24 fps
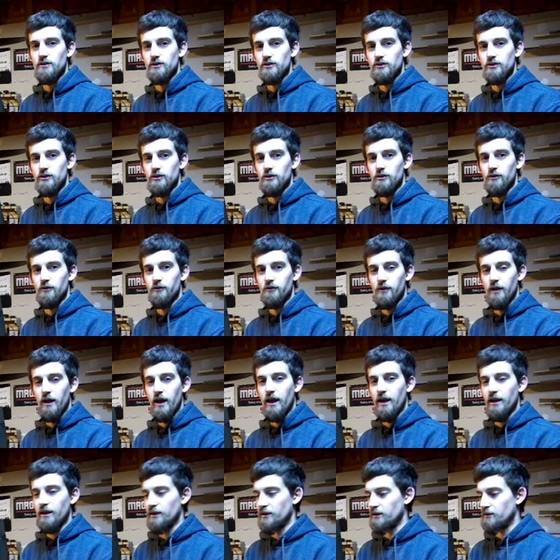to
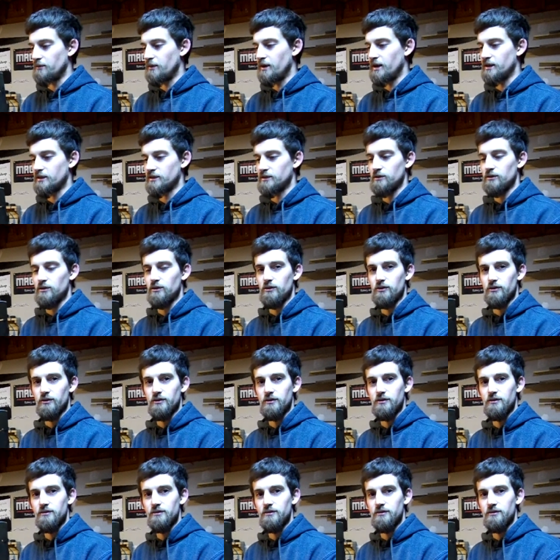flatten my soles.